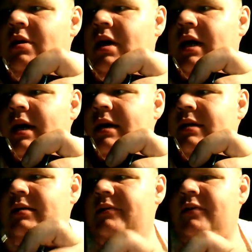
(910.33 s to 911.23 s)

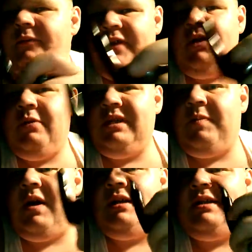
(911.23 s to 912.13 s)
or video
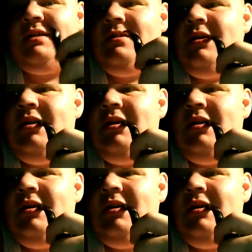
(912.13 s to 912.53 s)
response,